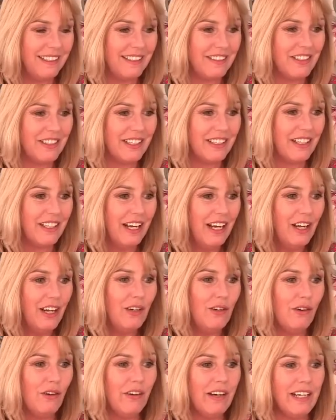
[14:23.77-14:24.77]
yeah, Julie.
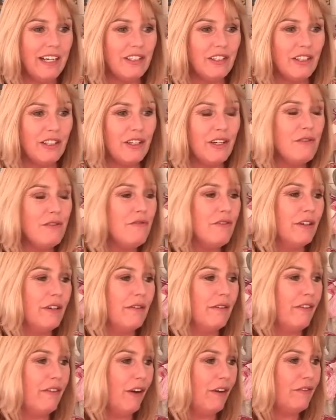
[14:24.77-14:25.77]
Laura is the
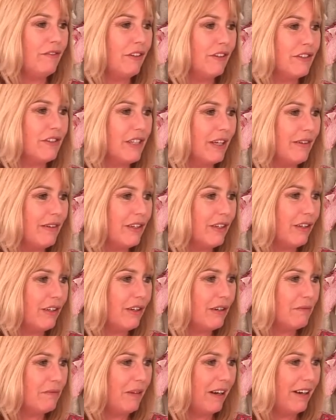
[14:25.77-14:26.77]
guru of Half Yard Sewing
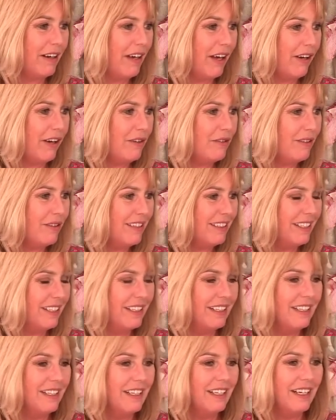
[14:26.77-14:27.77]
Club. I know.
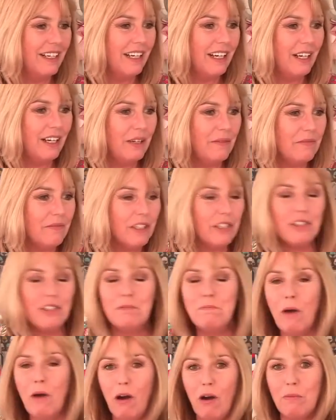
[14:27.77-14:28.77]
Um,
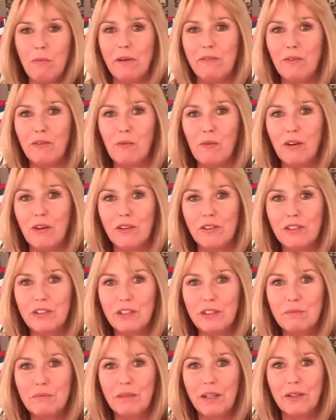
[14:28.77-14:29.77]
does Bob ever
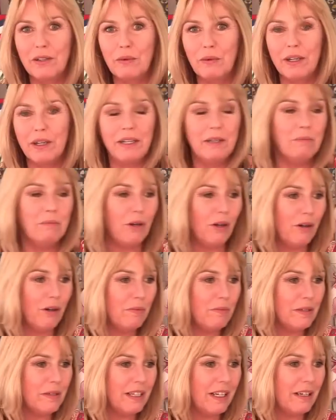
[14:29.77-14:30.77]
watch, by the way?
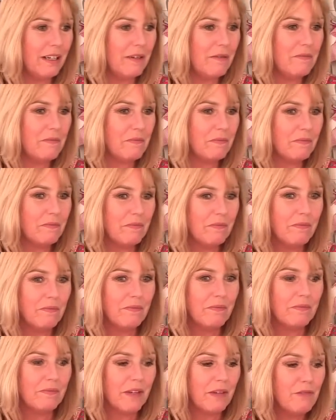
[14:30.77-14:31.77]
Bob um,
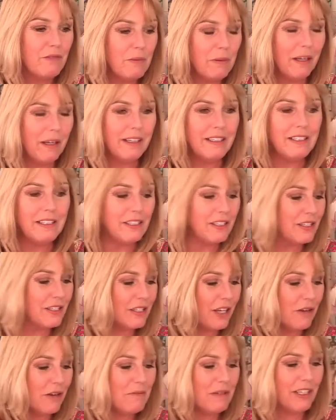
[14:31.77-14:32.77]
replies to
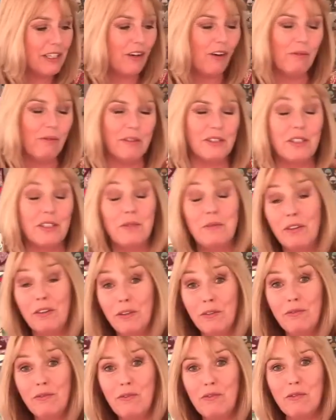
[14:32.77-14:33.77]
so many comments because we've
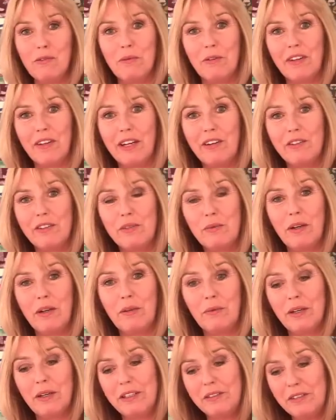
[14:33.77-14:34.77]
got a forum on there as
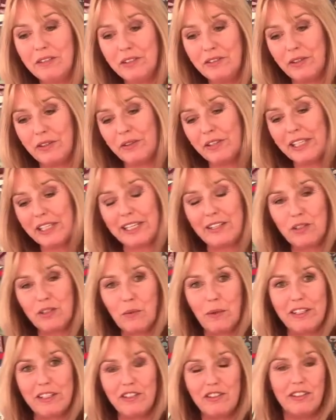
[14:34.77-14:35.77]
well where you know you can ask
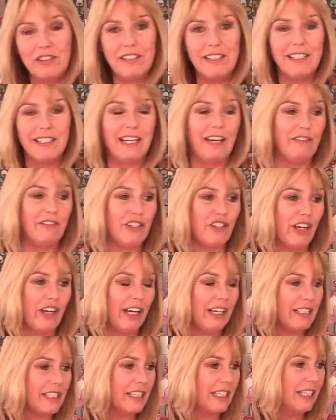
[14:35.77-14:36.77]
questions and have a
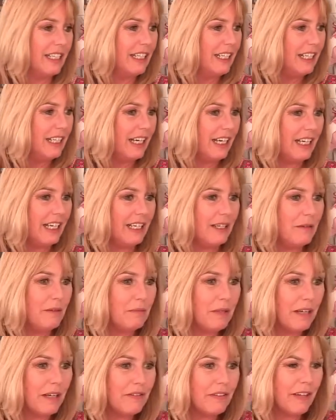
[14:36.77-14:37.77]
chat. Uh,
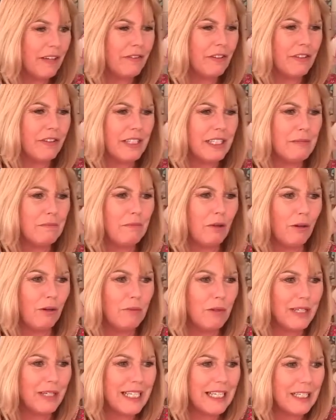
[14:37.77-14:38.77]
but I've, I've not seen
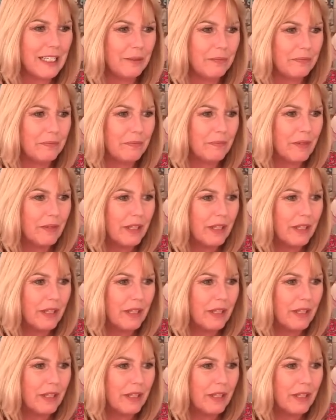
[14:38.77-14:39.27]
Bob on here.